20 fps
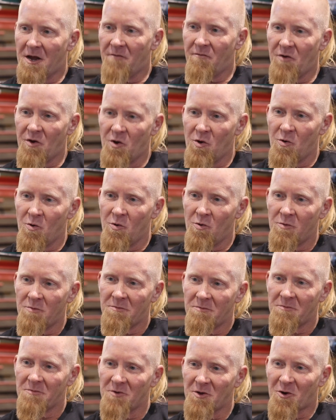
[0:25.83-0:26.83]
give you
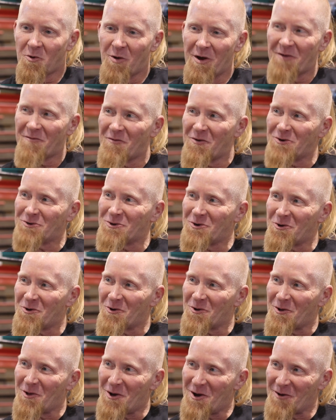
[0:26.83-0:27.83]
the quick version
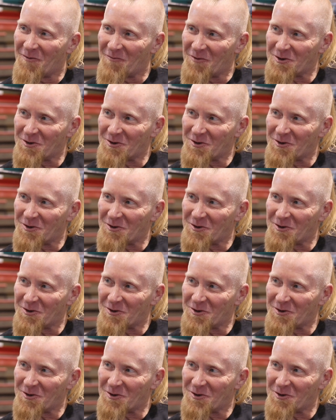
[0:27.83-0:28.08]
or the long